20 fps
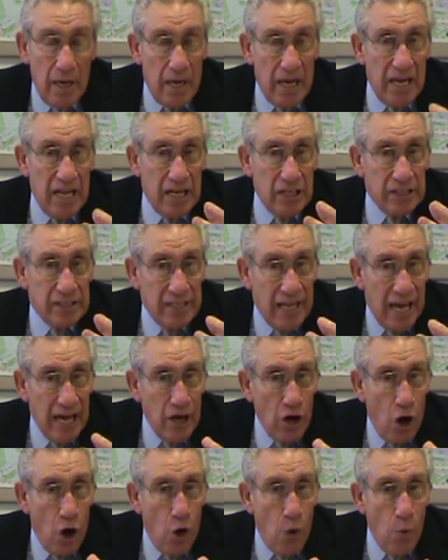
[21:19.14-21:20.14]
it is not
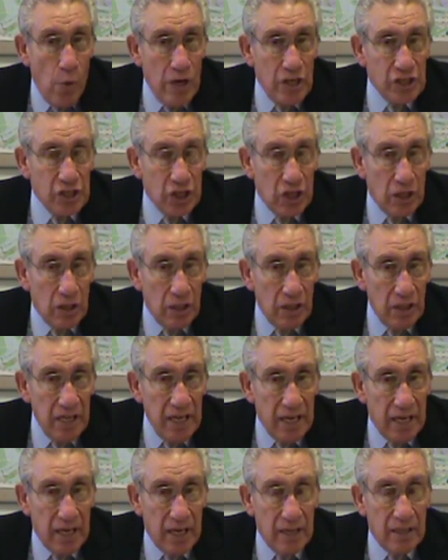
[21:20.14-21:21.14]
always
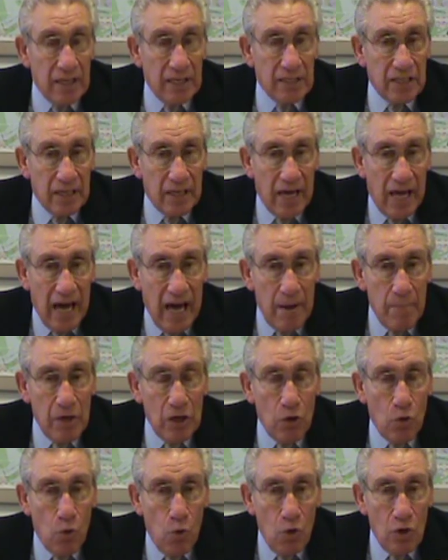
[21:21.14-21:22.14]
clear that the
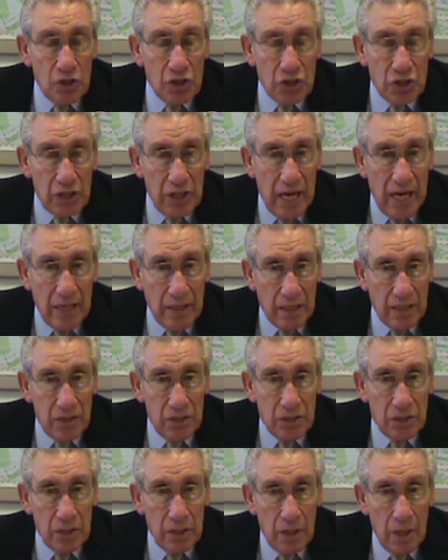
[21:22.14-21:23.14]
Common Core
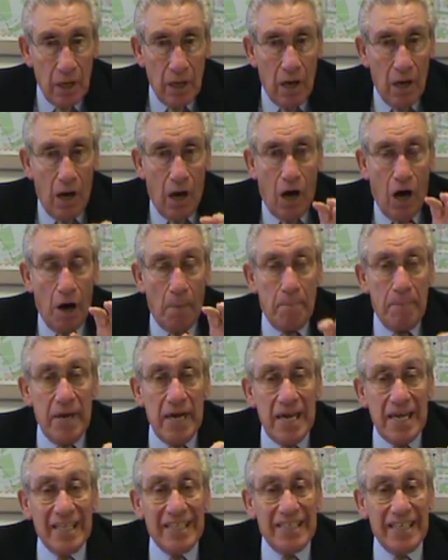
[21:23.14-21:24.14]
standards are
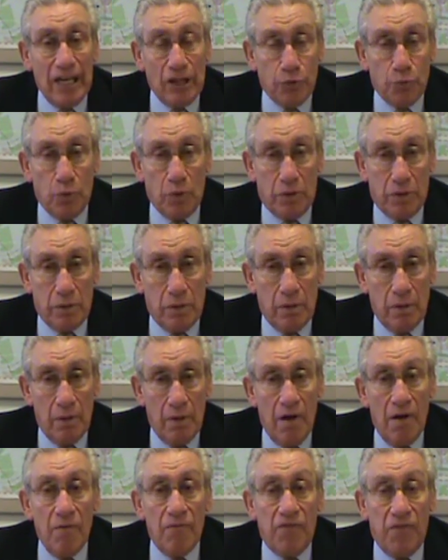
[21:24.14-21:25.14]
being dealt with
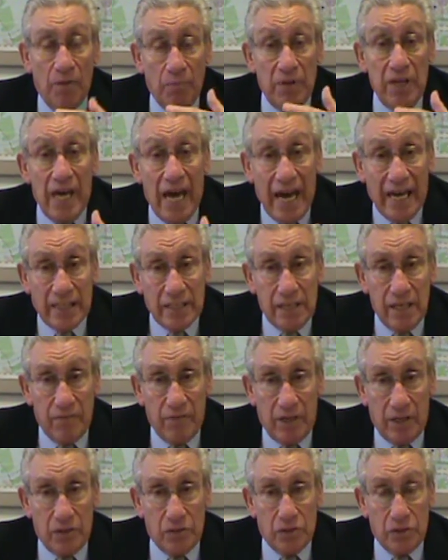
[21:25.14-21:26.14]
from the
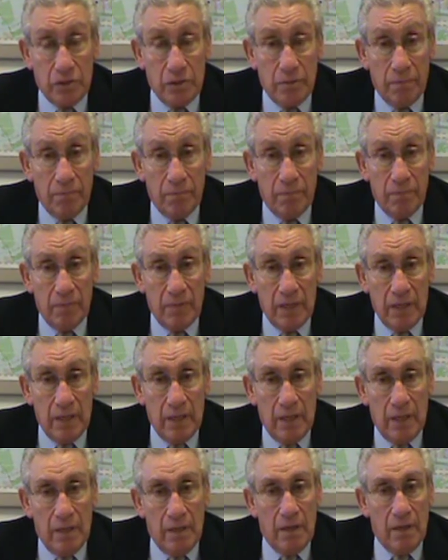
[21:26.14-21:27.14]
activities.
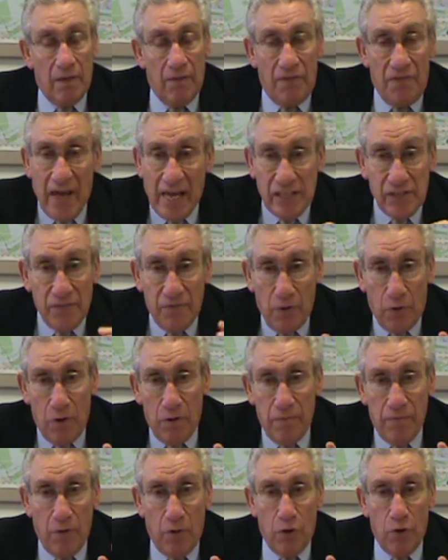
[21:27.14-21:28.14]
That's
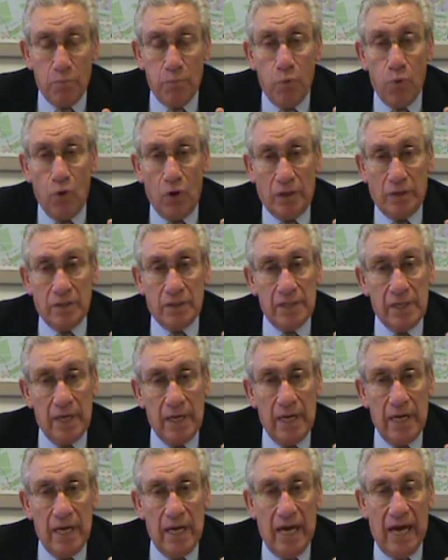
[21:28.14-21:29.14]
very, very important,
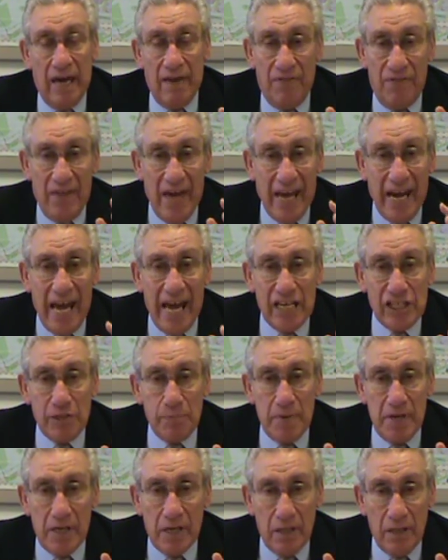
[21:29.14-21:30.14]
and that has to
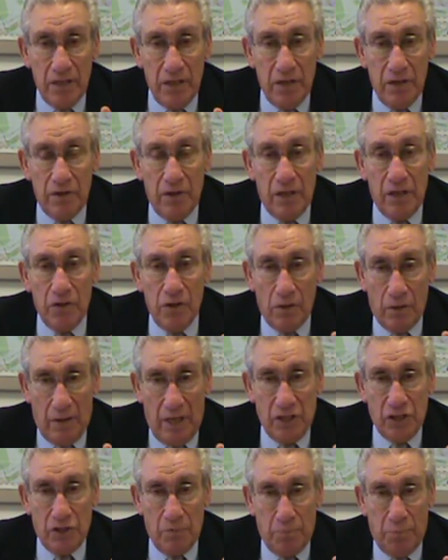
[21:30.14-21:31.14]
be cleared in your
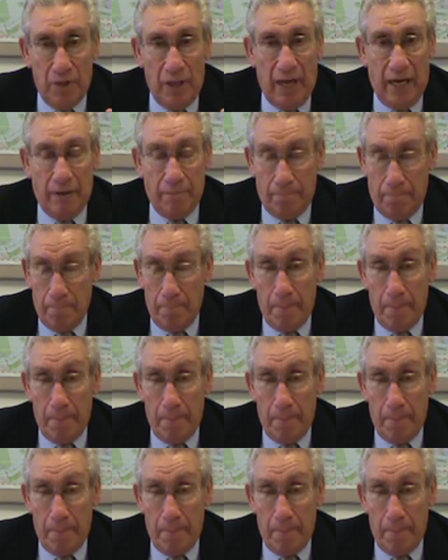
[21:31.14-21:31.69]
lesson plan.